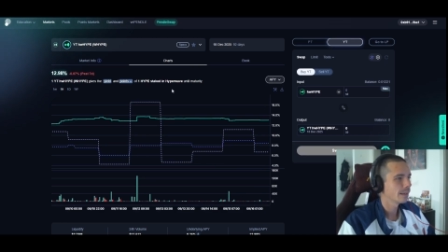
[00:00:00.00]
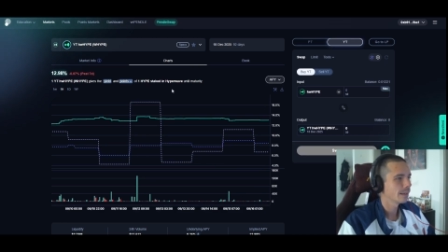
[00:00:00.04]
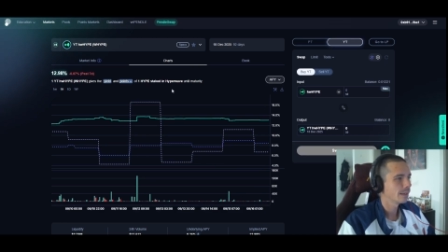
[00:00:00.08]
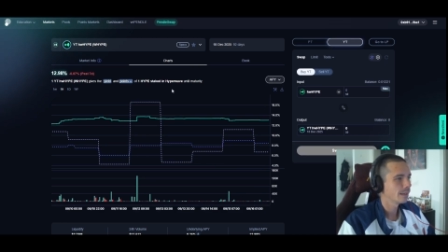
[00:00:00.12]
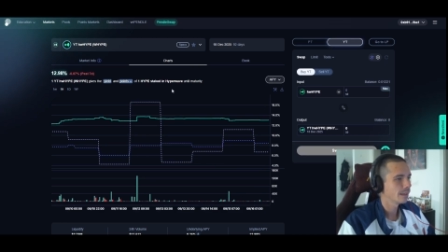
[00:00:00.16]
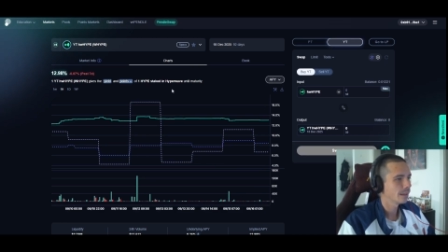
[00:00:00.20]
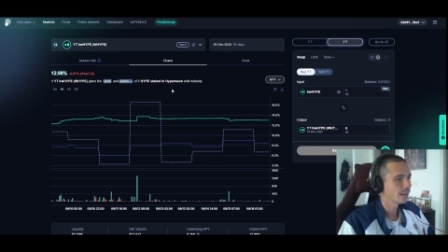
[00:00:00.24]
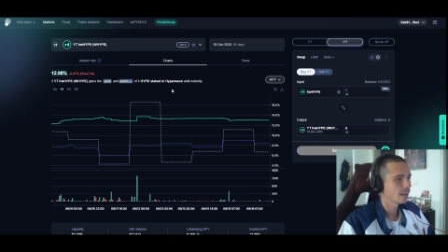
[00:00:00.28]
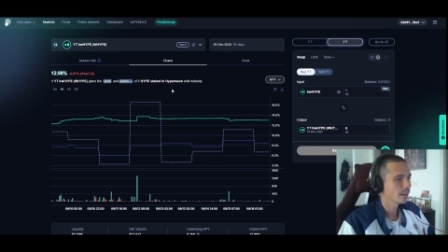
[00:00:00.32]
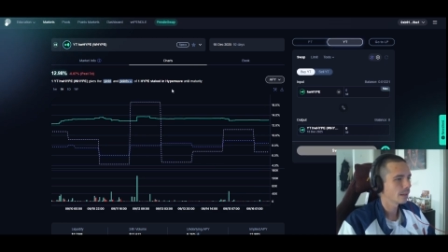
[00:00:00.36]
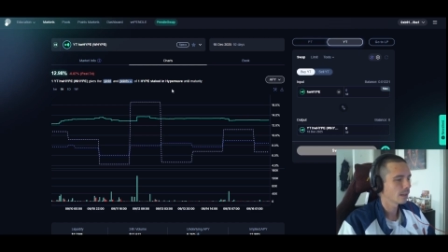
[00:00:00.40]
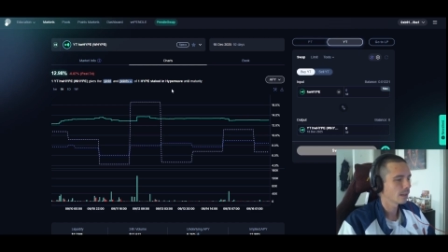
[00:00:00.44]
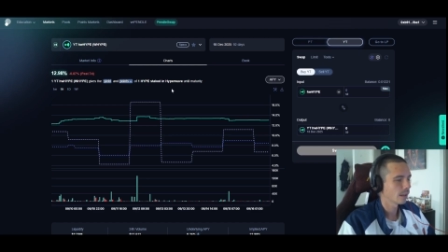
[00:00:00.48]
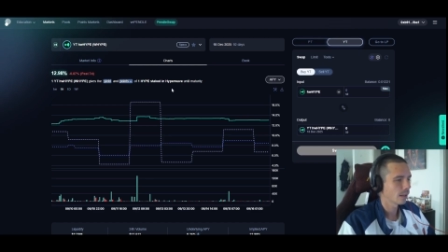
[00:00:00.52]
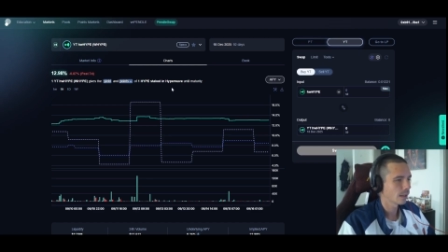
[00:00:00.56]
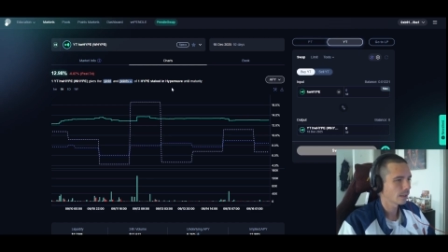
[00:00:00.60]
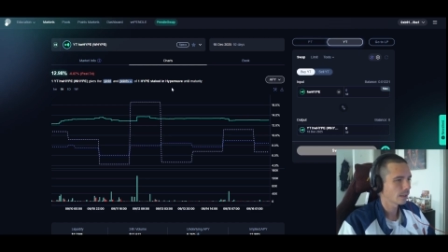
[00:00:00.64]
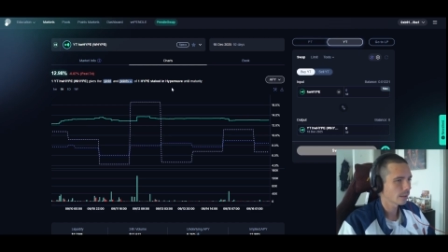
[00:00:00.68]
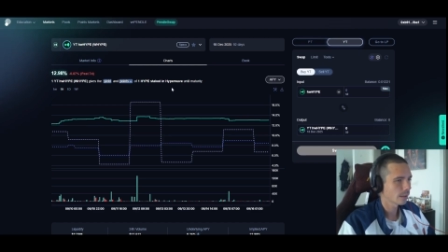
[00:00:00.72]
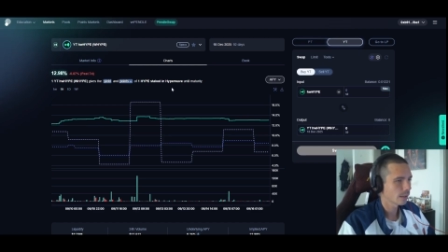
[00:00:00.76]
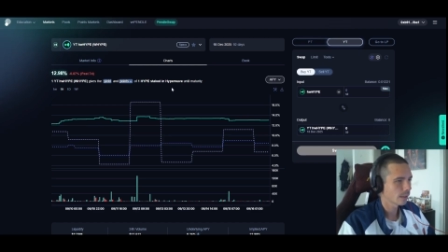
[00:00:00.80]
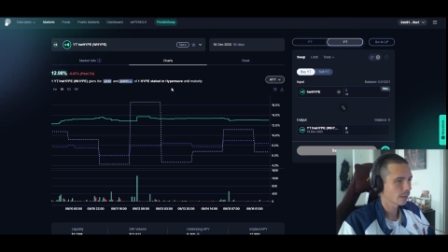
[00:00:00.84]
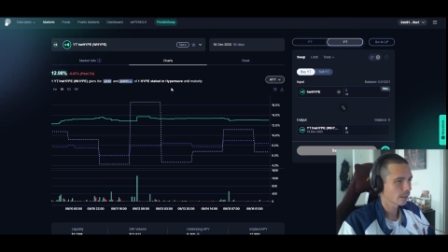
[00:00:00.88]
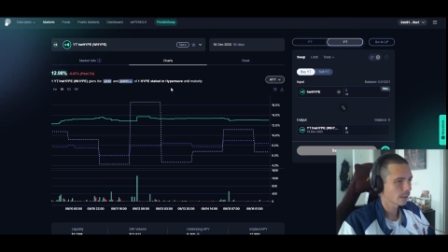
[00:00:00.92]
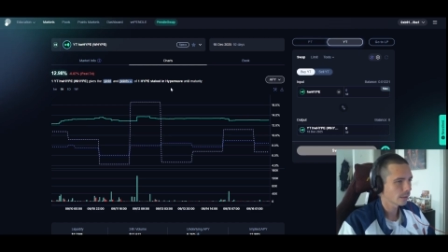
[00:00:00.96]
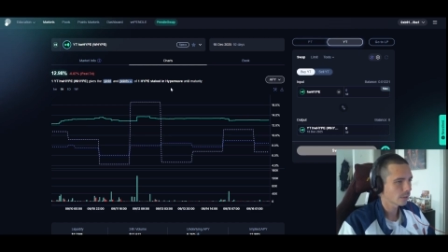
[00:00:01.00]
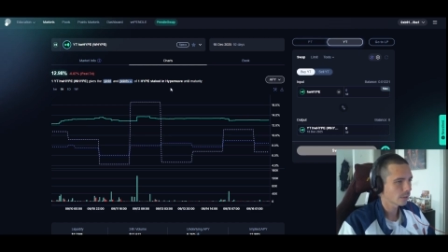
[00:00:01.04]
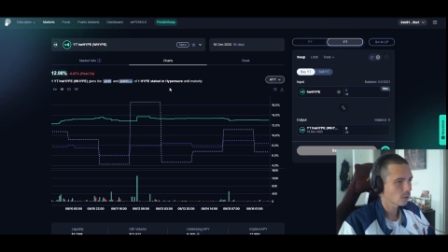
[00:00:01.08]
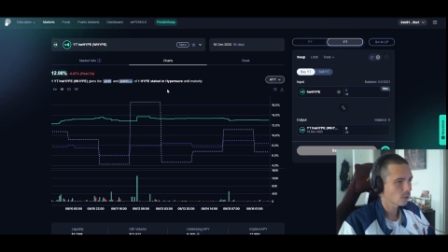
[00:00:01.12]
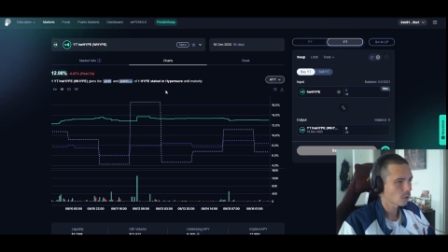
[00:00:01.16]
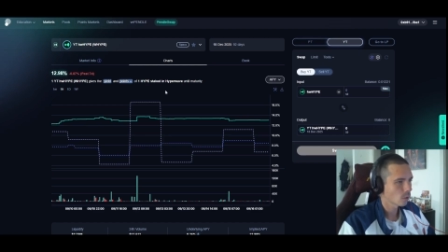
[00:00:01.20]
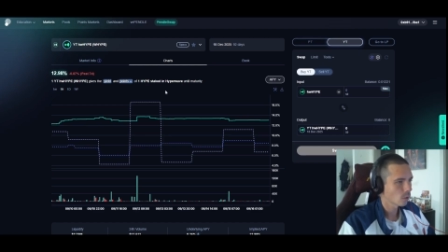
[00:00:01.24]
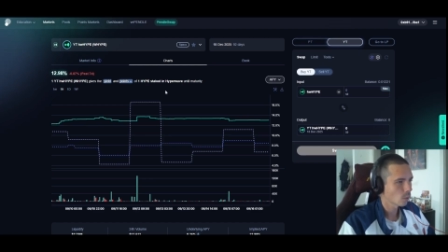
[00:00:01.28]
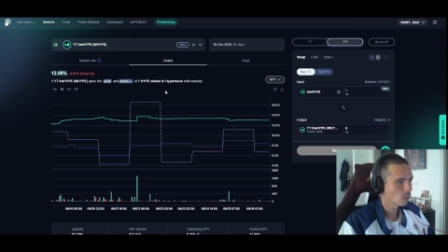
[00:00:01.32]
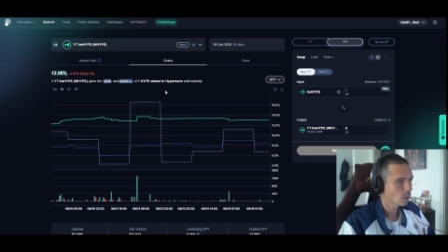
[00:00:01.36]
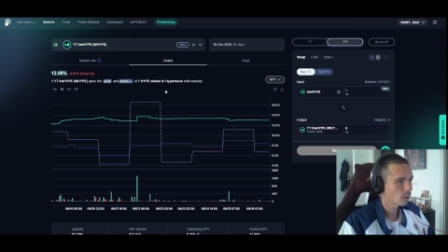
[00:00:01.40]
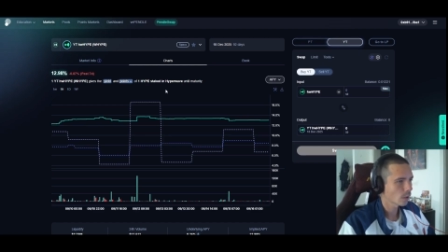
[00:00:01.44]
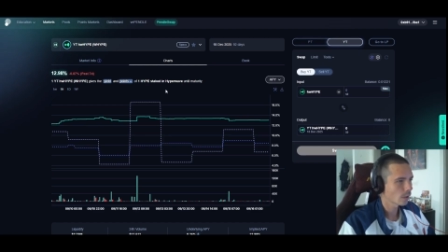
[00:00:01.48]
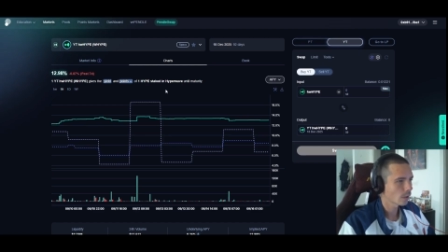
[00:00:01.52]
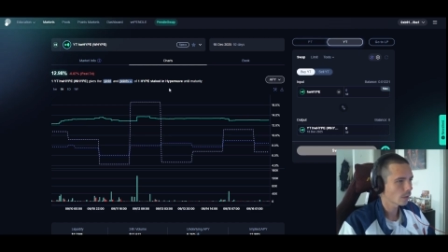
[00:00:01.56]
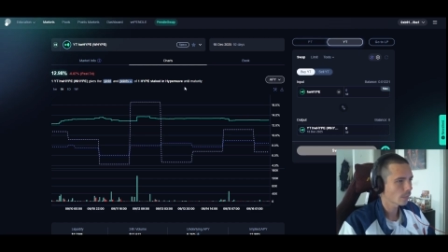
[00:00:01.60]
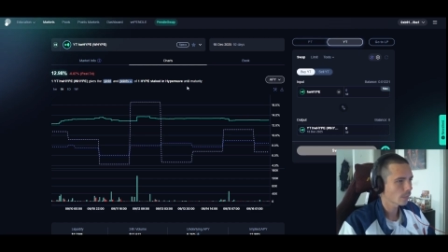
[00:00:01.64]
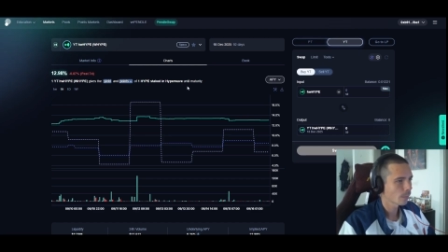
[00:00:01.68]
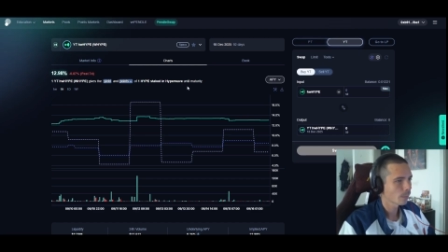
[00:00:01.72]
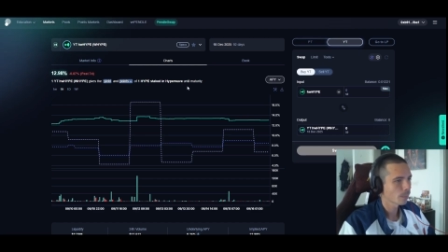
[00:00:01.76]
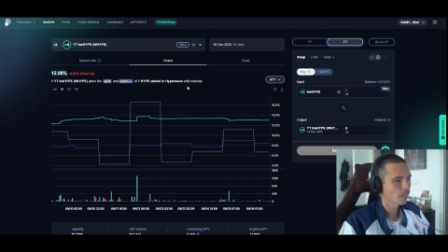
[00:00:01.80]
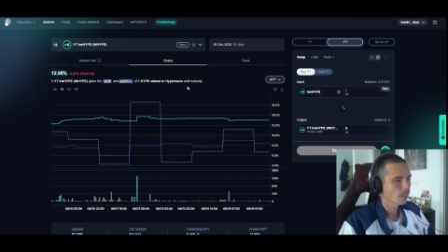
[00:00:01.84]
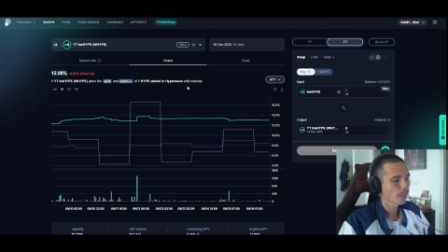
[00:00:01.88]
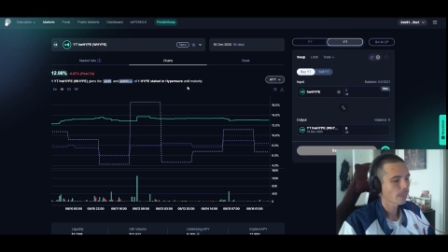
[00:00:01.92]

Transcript: the underlying token